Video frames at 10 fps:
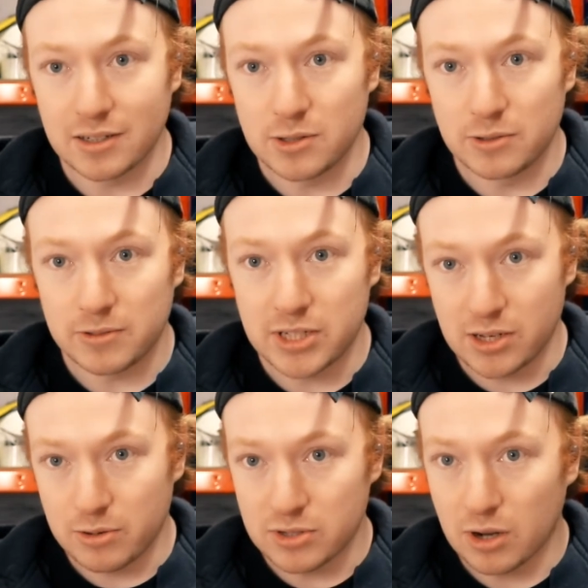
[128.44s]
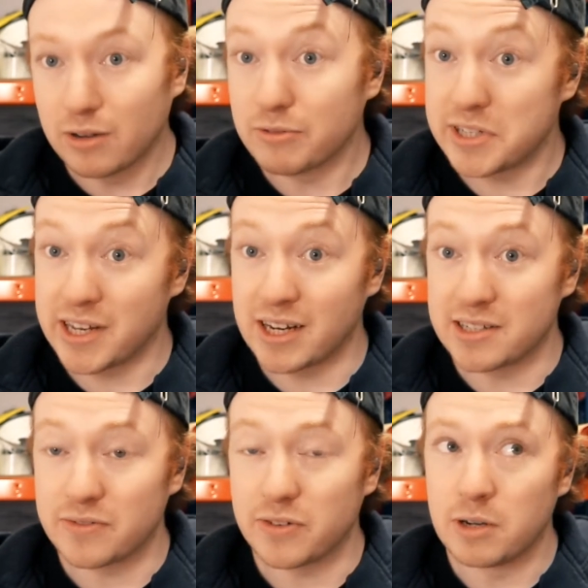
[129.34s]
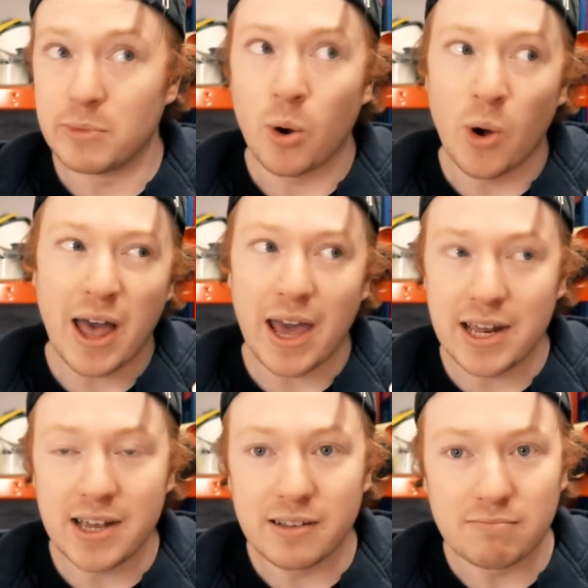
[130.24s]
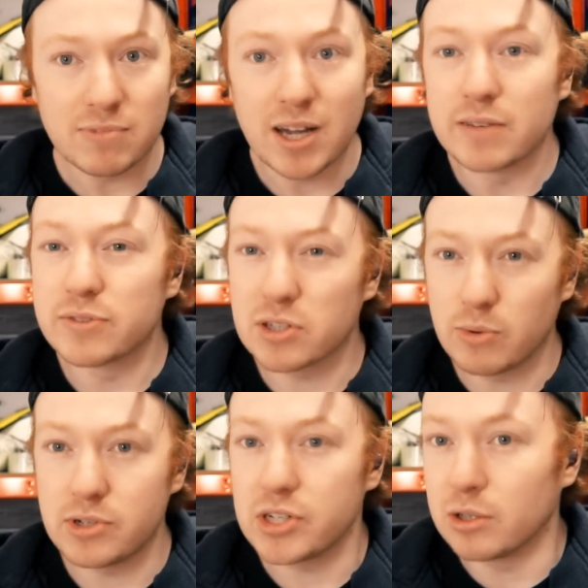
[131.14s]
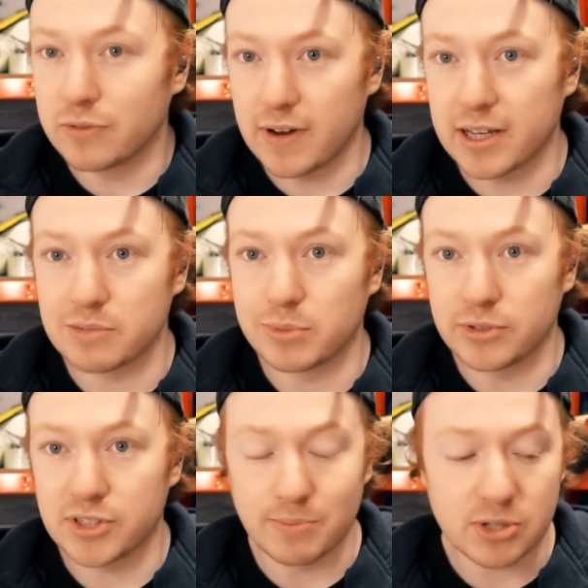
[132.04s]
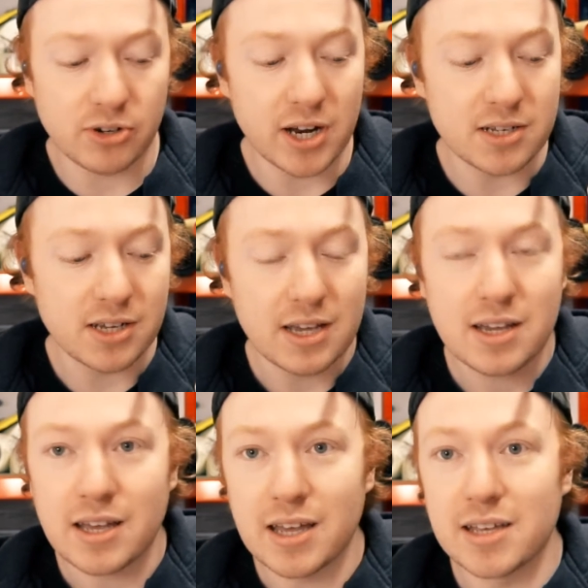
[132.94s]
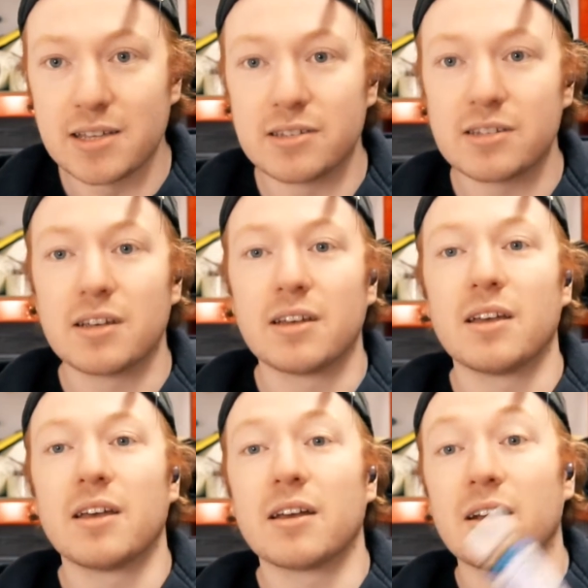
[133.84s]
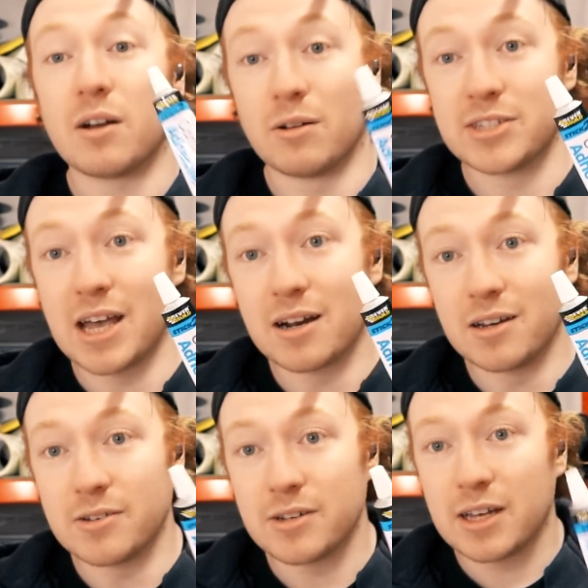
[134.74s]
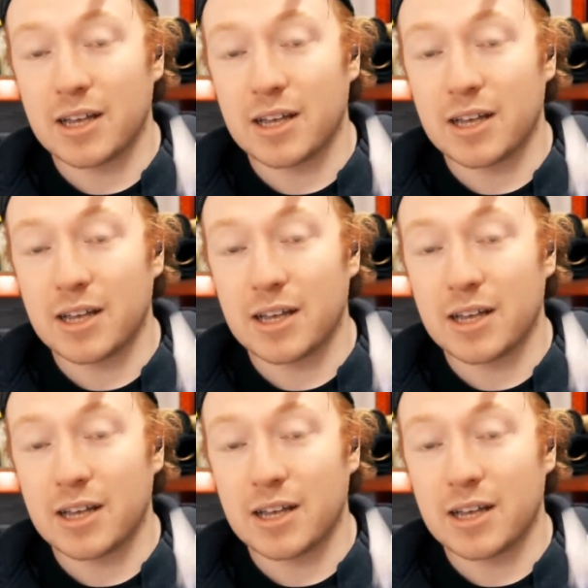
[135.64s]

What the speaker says: glue to use on reticulated foam or any kind of squidgy or flexible substrate is contact glue.